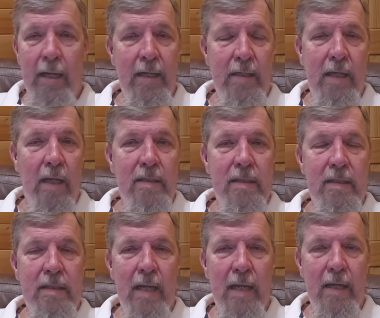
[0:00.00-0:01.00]
It
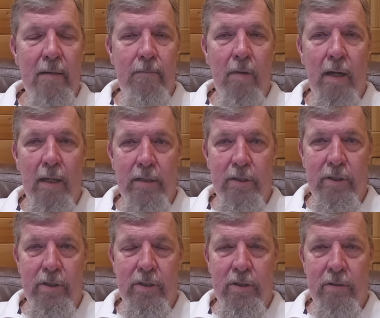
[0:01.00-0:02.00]
doesn't take
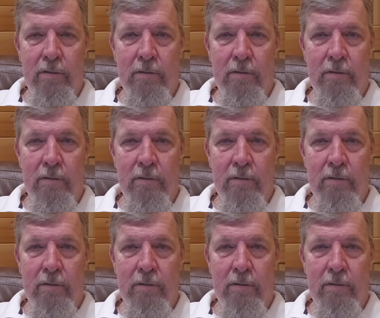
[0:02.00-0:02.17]
much.